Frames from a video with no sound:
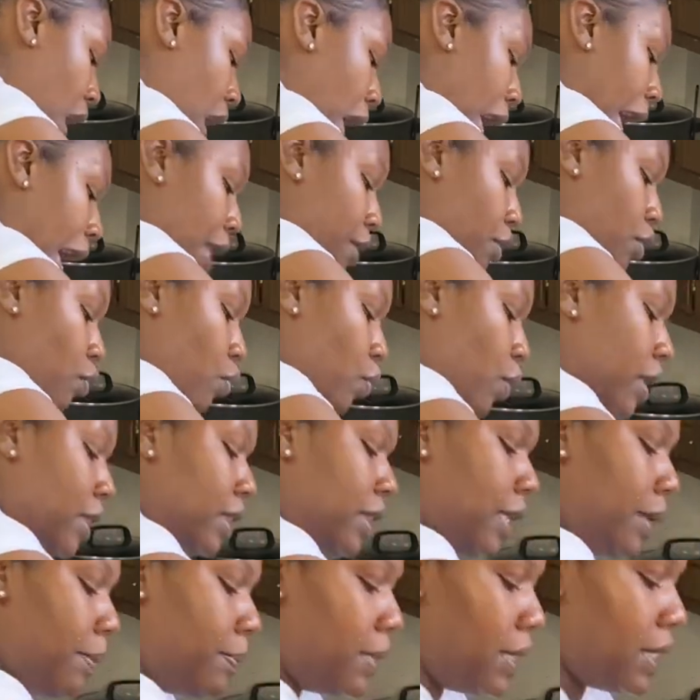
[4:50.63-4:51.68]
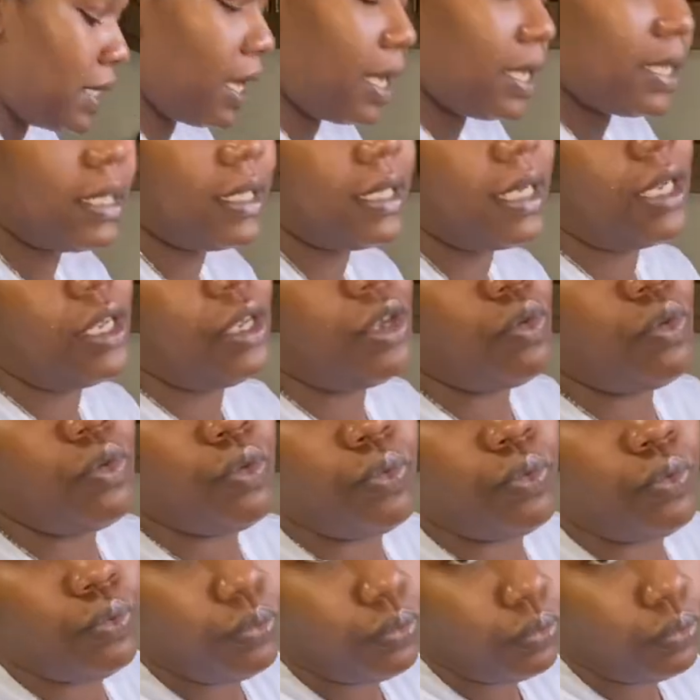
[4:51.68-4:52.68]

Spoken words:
I don't want them to continue